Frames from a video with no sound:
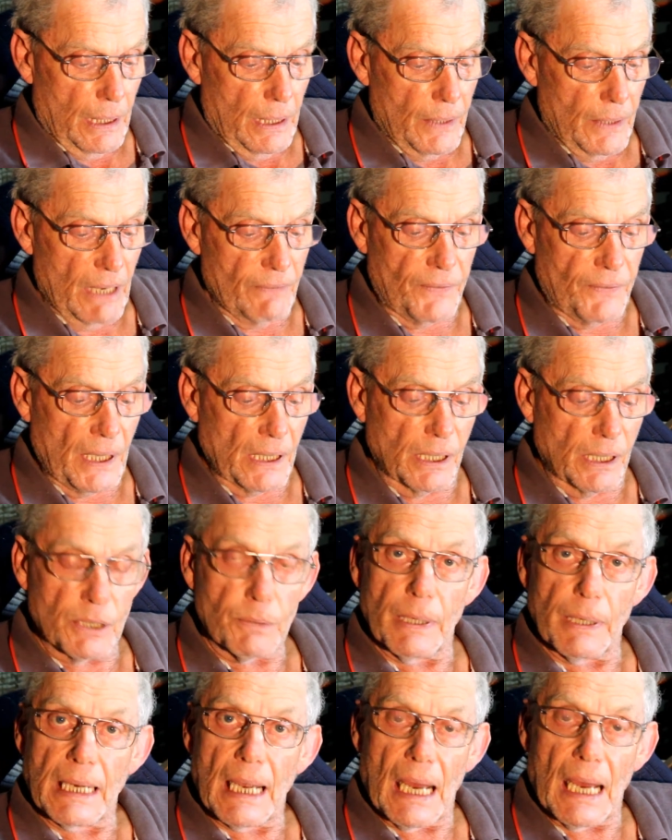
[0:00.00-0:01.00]
Their feelings
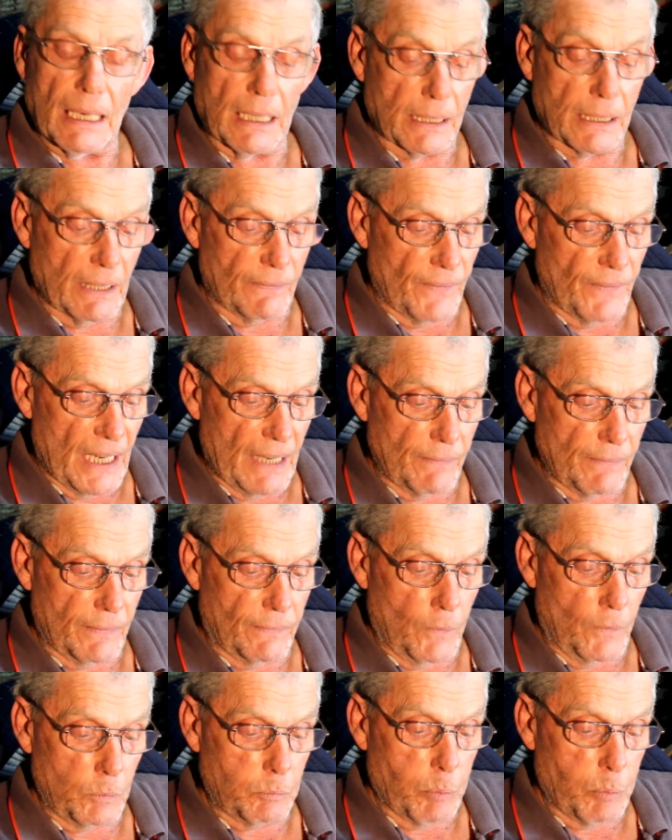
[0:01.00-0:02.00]
regarding their favourite
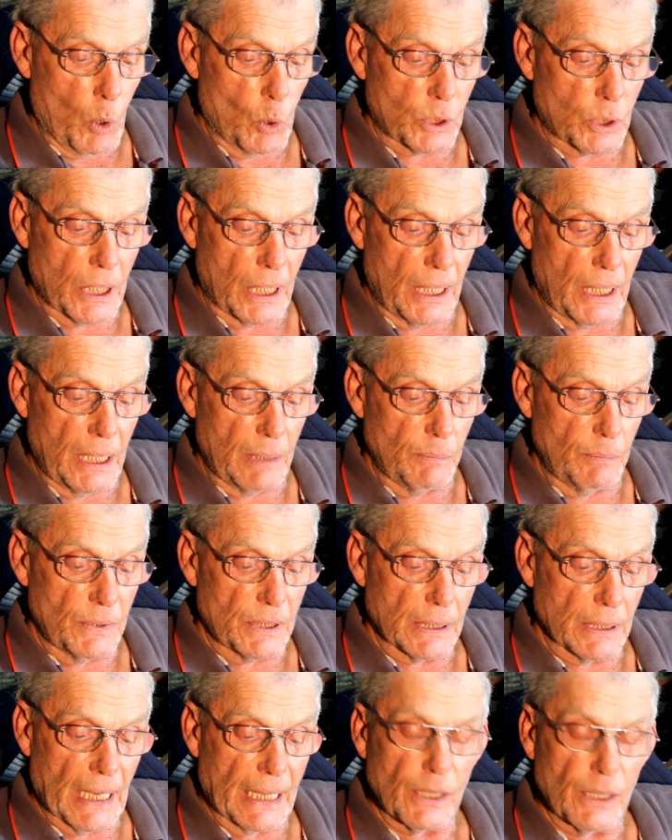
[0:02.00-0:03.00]
football
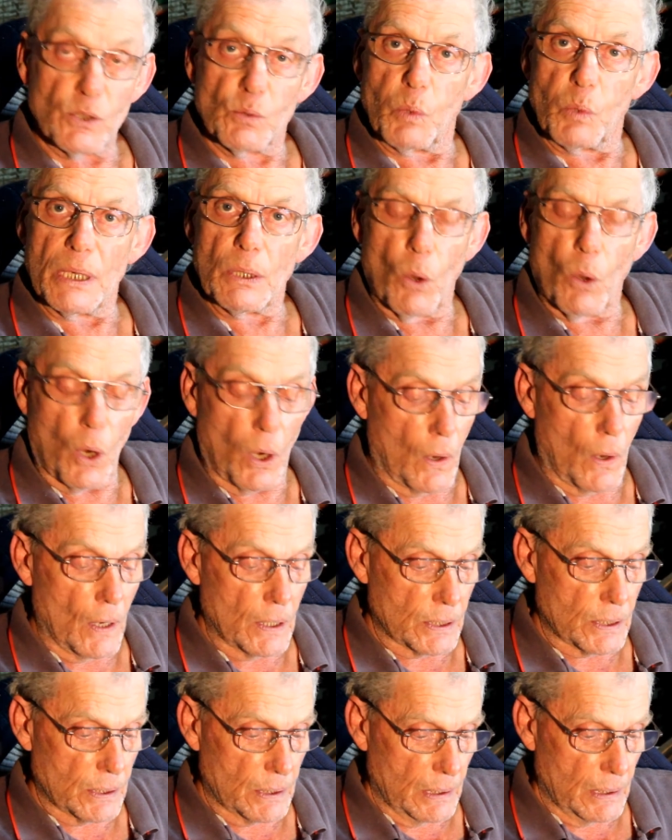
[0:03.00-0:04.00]
team's latest win or
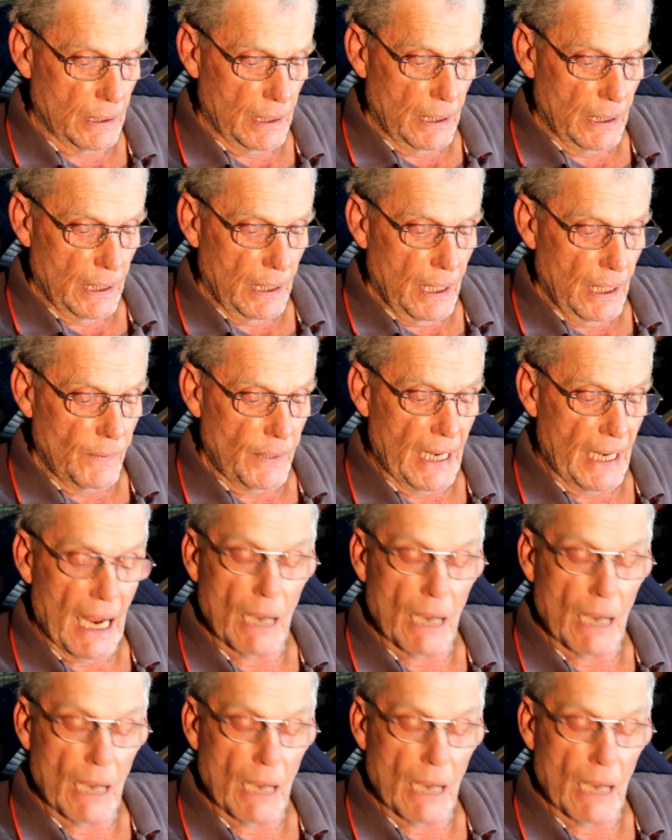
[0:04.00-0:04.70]
loss, the